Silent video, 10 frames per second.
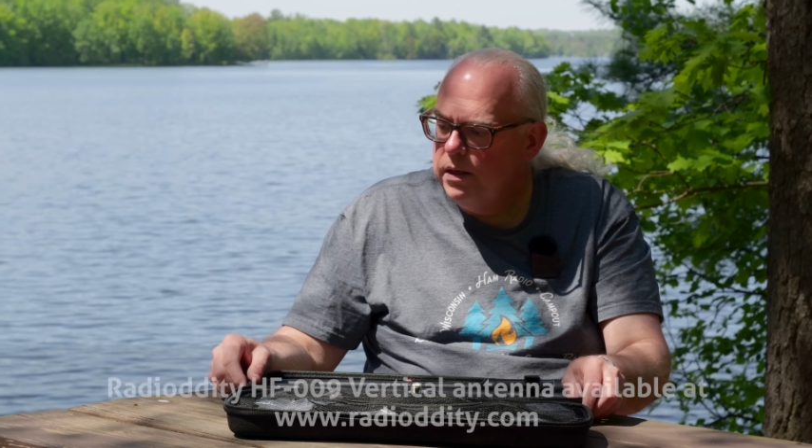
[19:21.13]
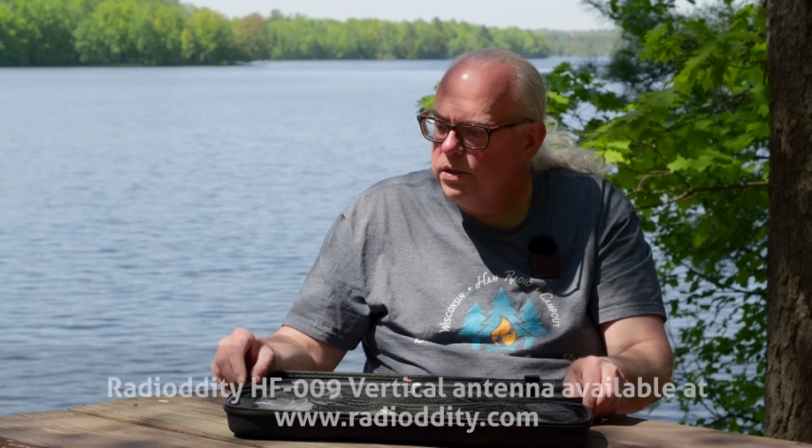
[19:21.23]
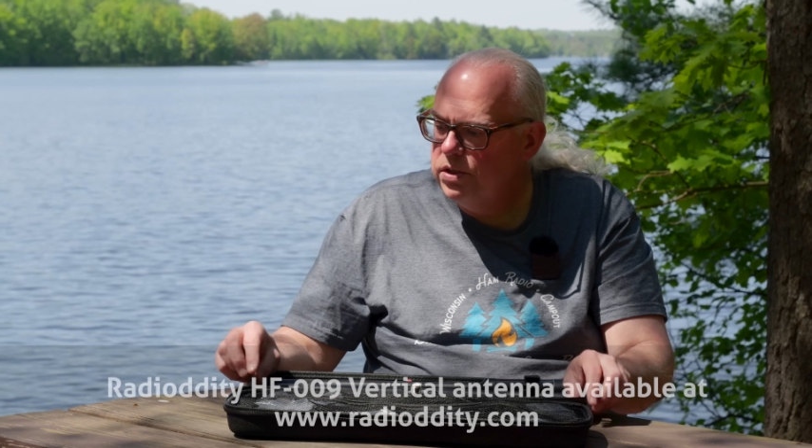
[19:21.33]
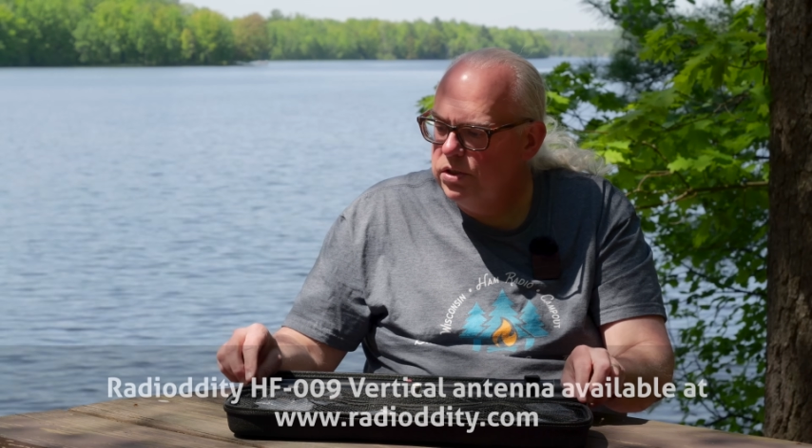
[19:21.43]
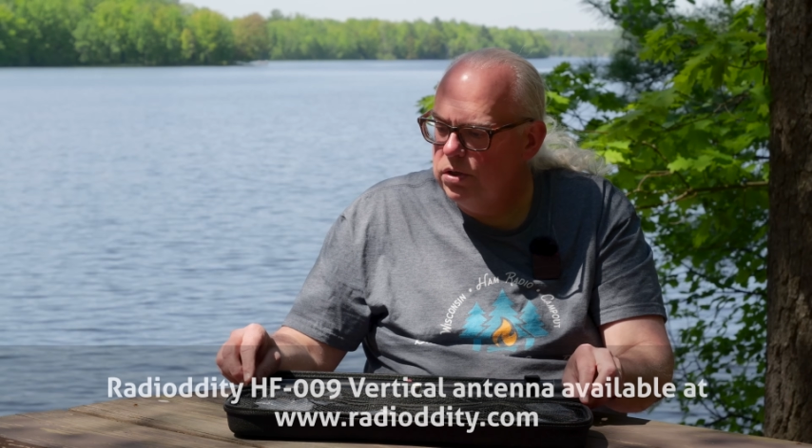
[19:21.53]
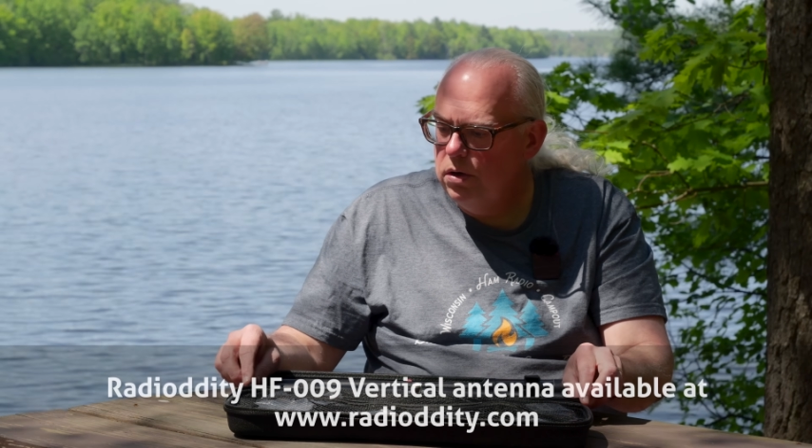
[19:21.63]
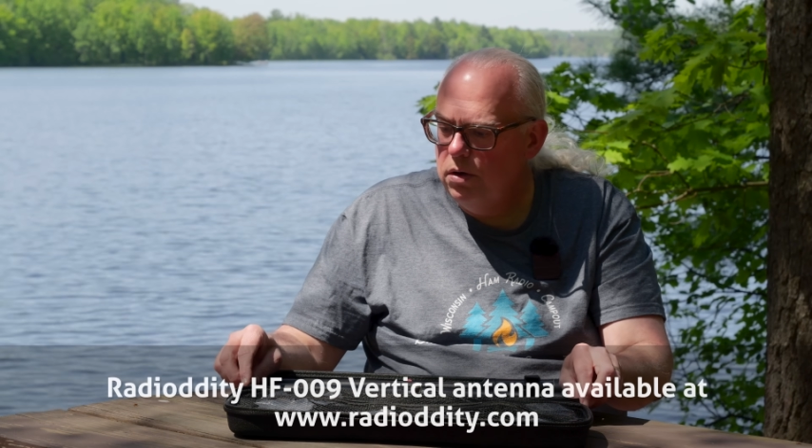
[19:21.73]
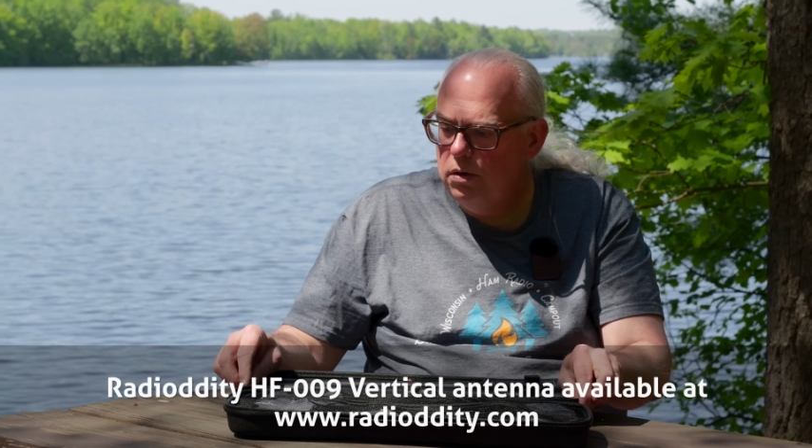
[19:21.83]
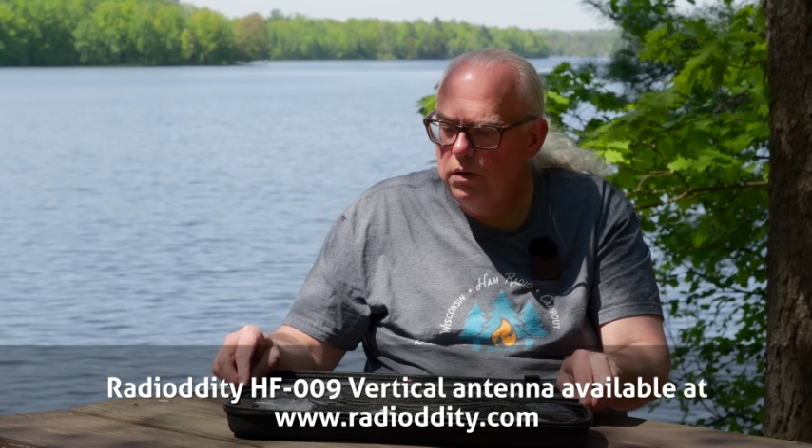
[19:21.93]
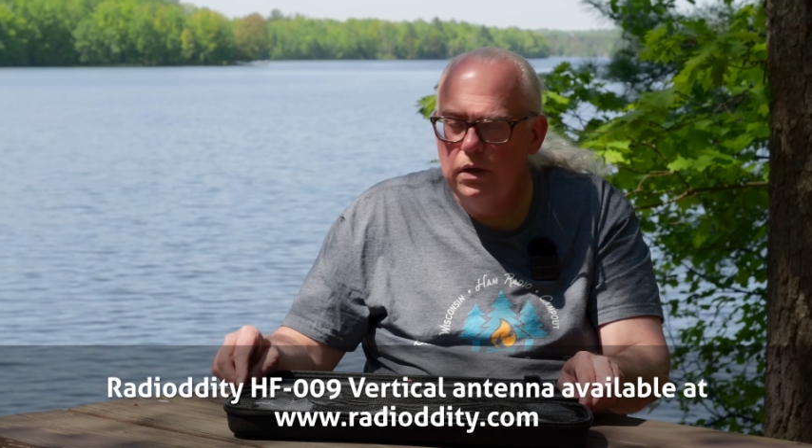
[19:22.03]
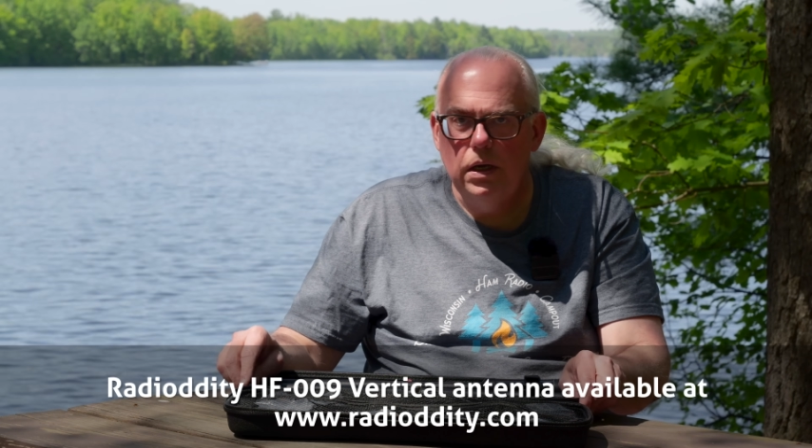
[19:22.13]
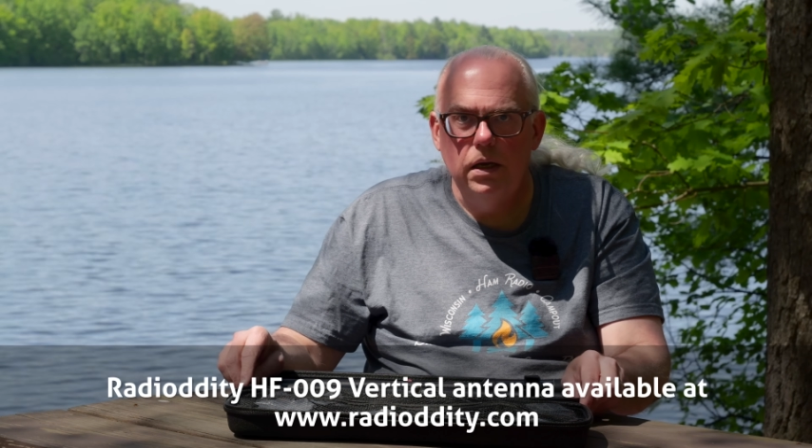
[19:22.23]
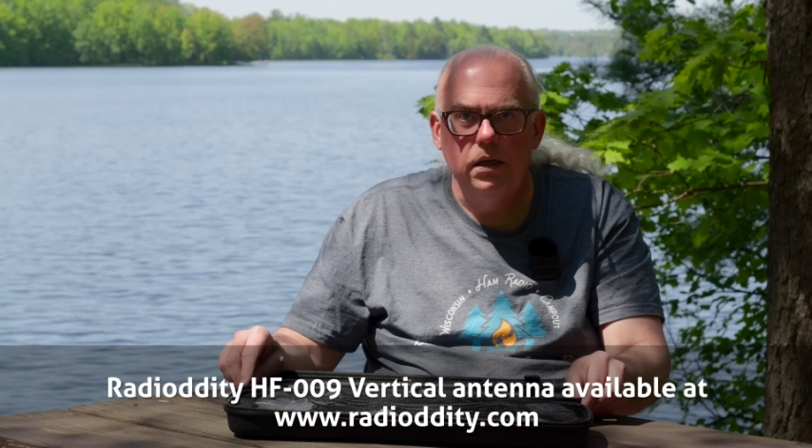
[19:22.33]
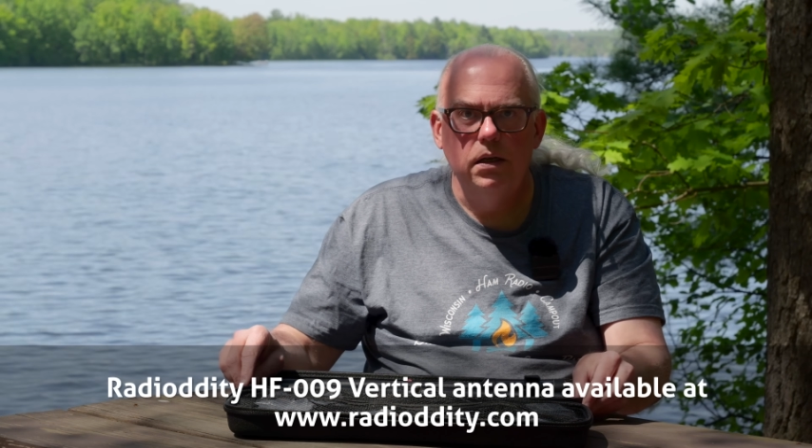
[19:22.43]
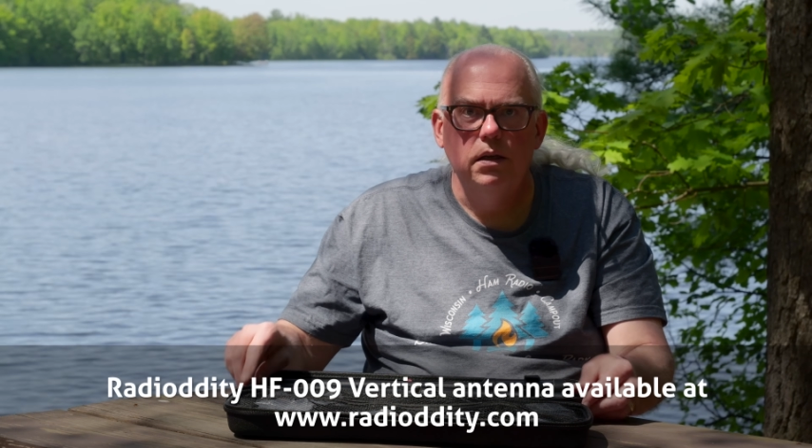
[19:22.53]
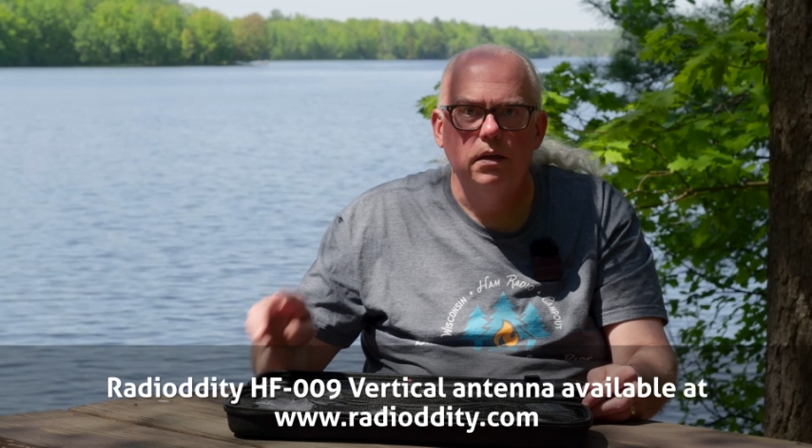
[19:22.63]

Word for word: So uh,